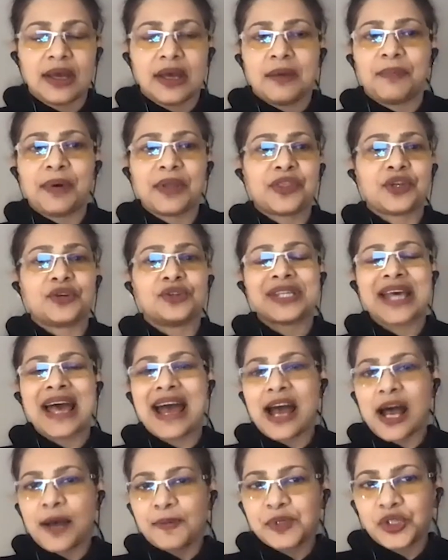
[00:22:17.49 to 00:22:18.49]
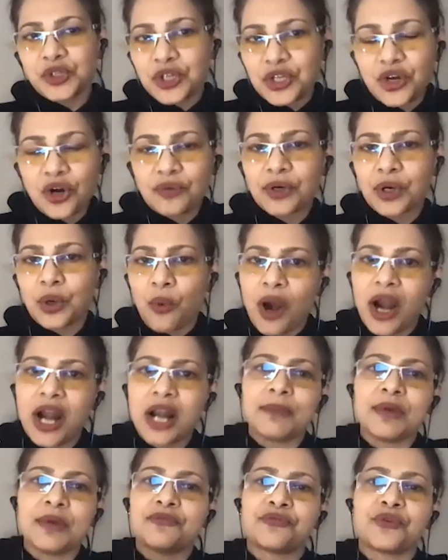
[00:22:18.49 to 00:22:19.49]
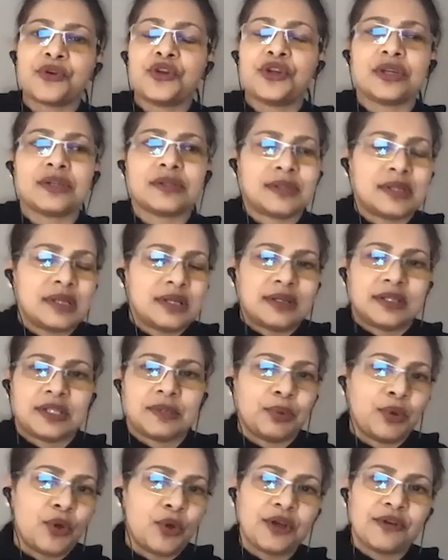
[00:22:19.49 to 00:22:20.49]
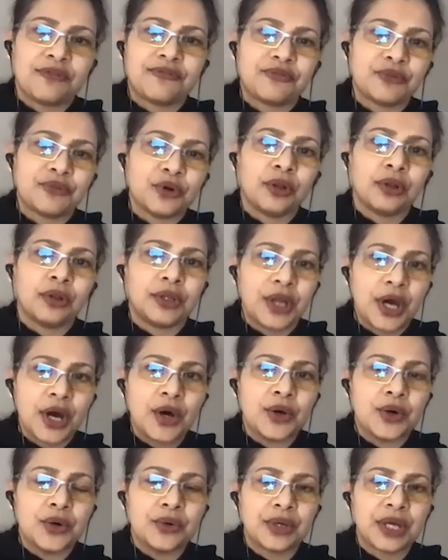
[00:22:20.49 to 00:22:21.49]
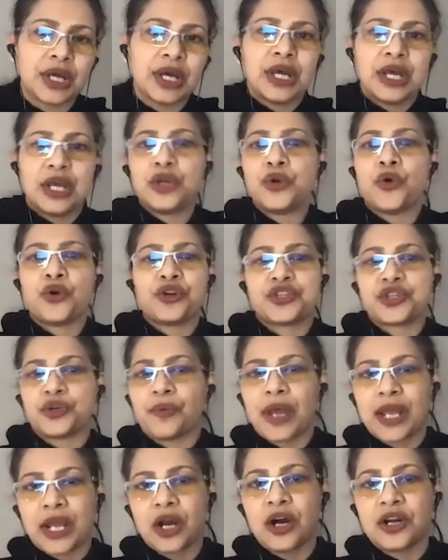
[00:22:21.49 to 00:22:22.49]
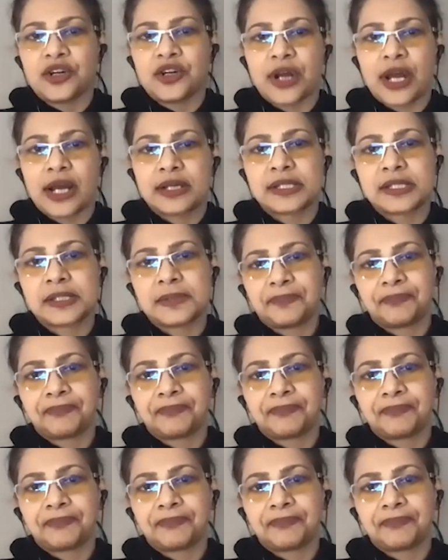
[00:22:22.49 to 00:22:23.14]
but there's absolutely no requirement for you to deploy a full node in order to write contracts.